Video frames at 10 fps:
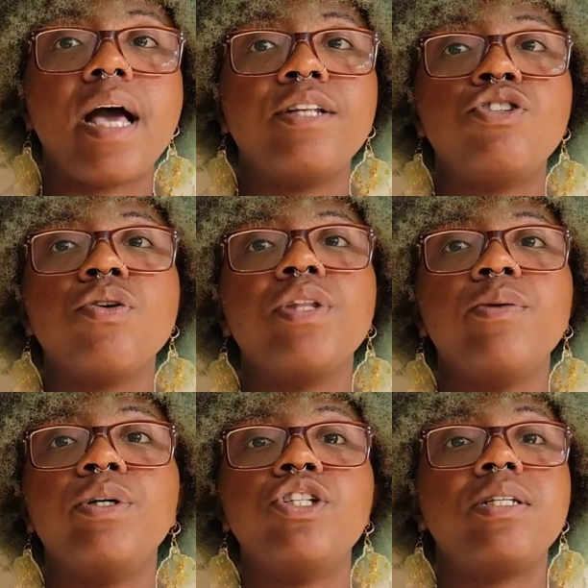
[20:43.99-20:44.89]
and so they
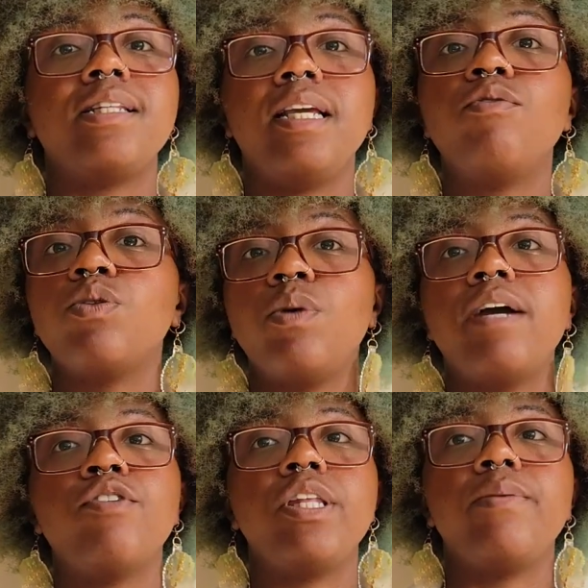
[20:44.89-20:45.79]
would just leave with
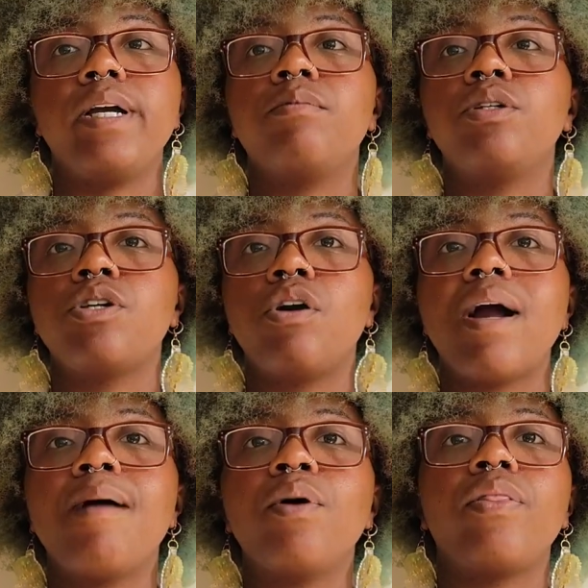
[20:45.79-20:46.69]
whatever they were able to
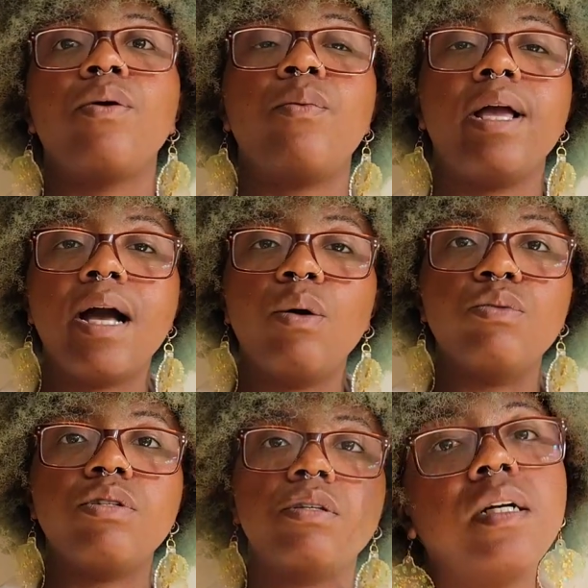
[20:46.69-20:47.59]
grab on their way
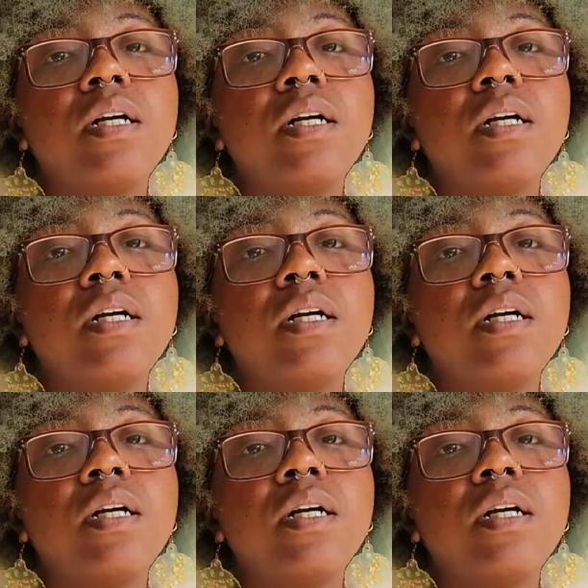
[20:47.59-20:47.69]
out.